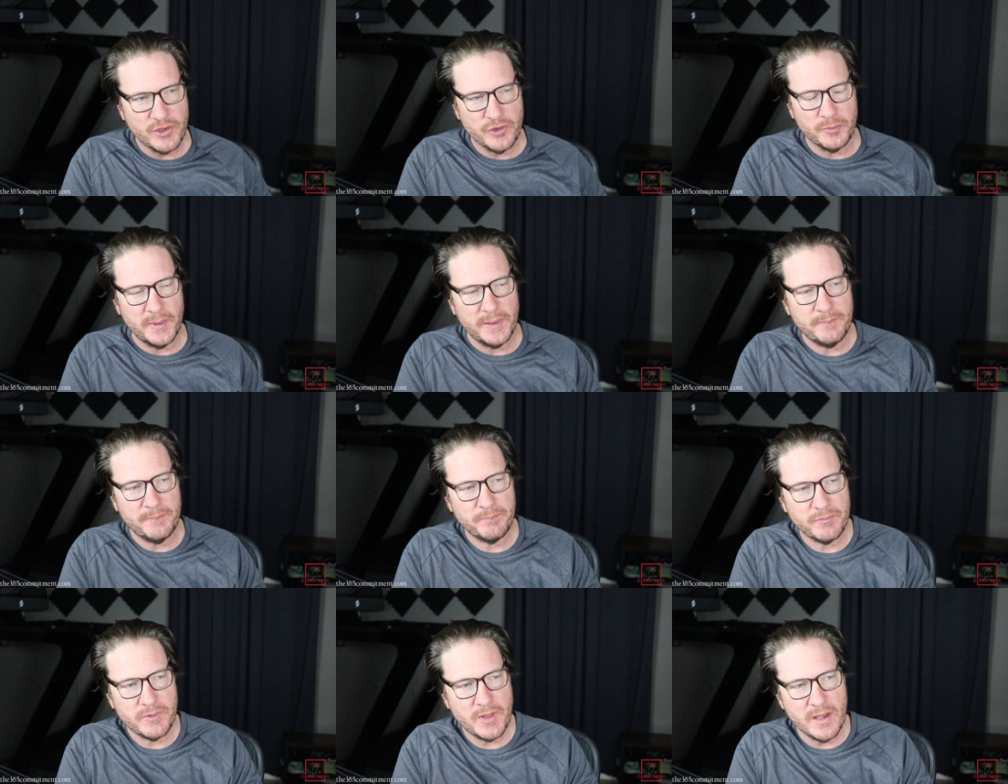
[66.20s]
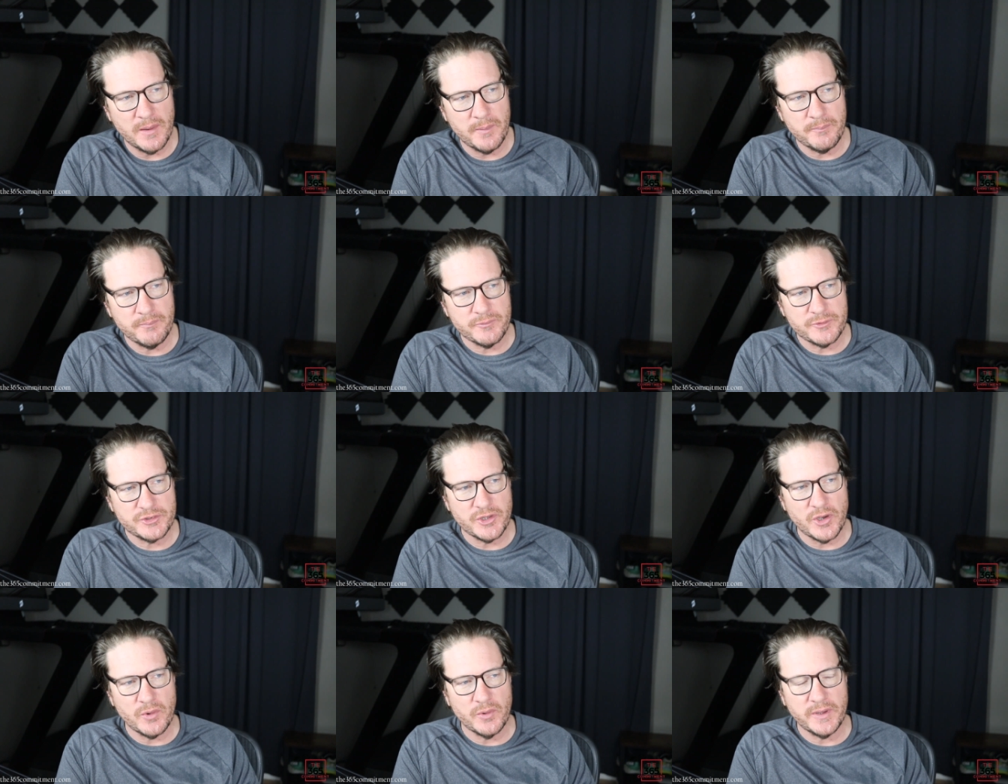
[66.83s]
me. Um,
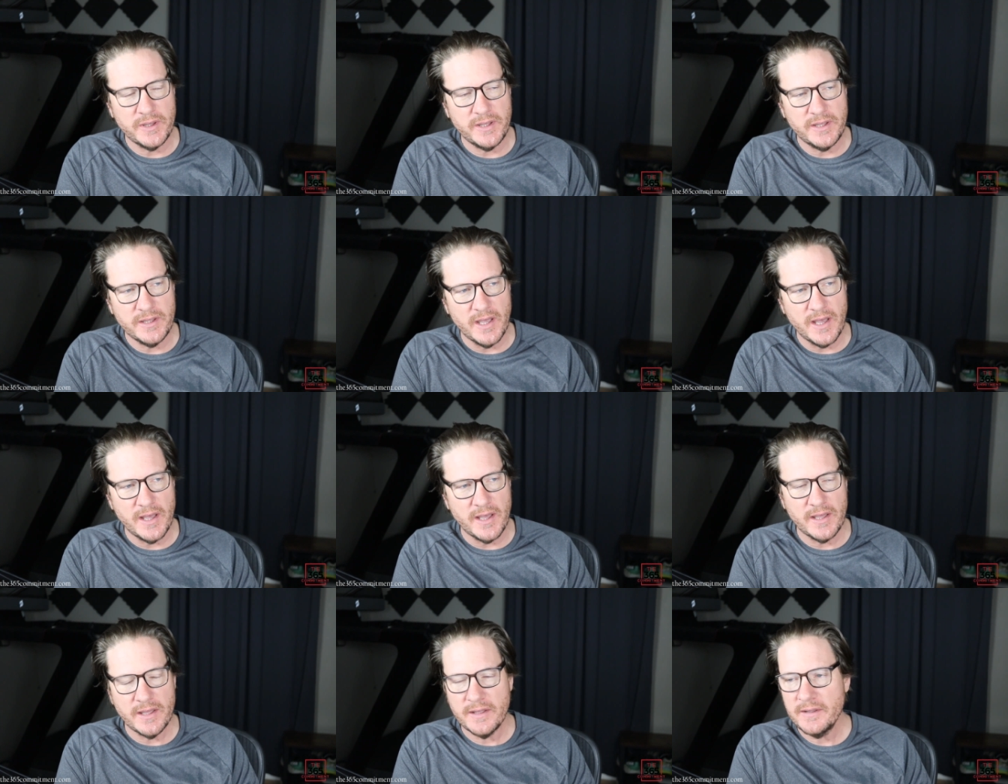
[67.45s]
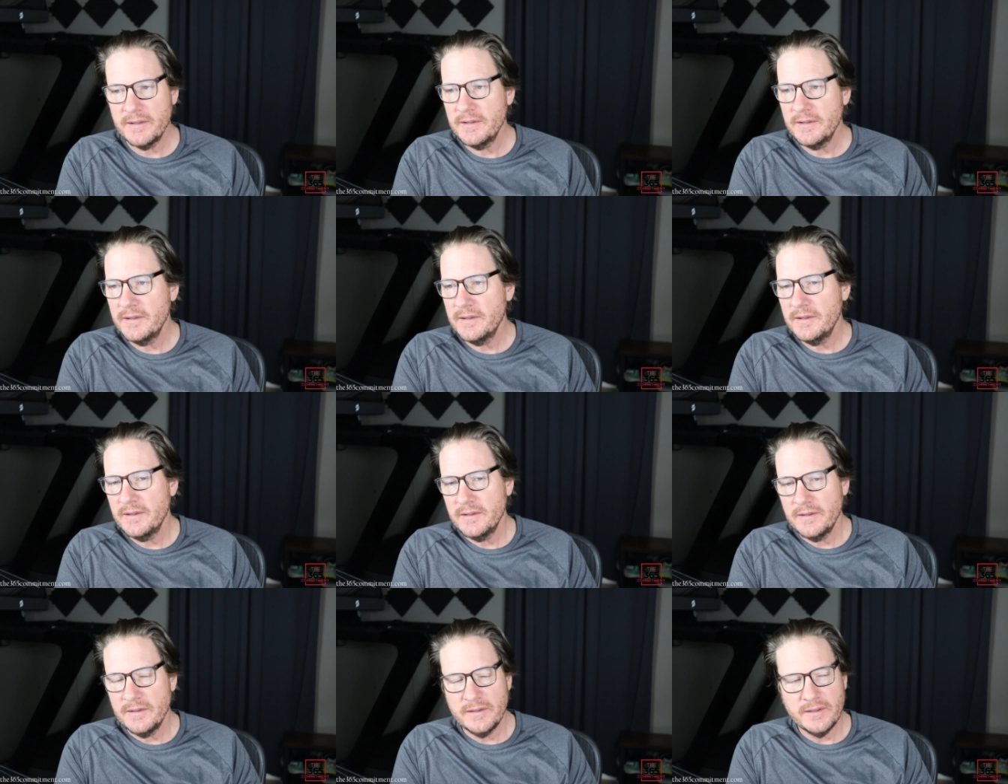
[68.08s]
so he, uh,
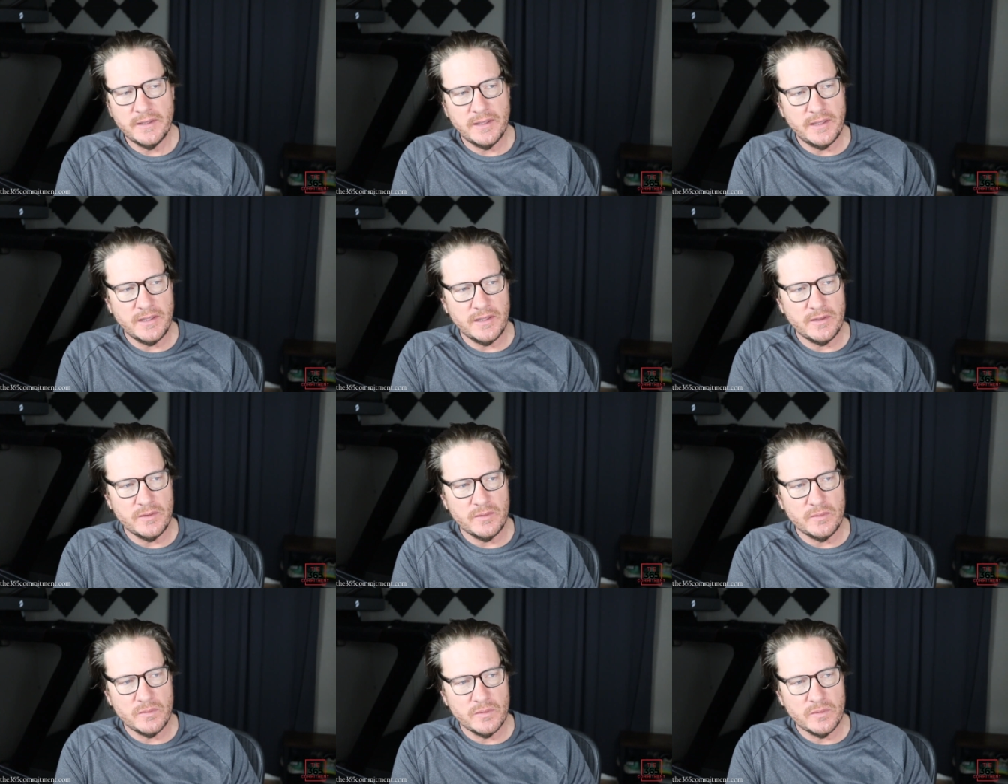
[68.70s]
he